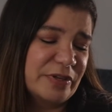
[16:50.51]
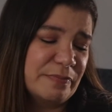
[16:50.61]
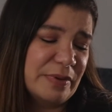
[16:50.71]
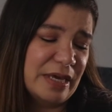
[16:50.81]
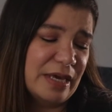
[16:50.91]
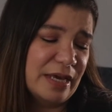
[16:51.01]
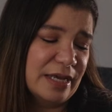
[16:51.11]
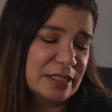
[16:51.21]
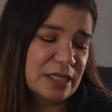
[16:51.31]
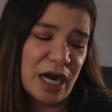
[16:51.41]
to me
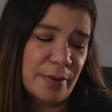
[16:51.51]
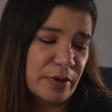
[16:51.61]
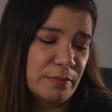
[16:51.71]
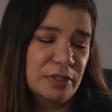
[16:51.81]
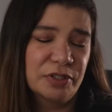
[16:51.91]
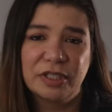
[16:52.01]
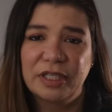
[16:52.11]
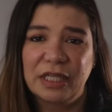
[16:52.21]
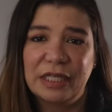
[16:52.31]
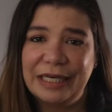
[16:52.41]
it's comparable to
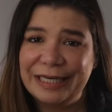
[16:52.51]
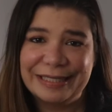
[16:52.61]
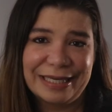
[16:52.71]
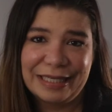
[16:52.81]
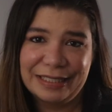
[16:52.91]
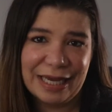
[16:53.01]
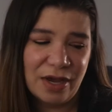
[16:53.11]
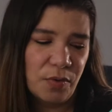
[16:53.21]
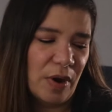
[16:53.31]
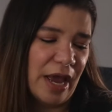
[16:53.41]
the Clinique Take the Day
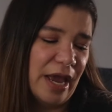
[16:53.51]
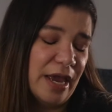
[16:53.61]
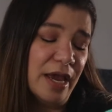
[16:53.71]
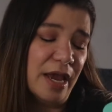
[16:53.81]
Away,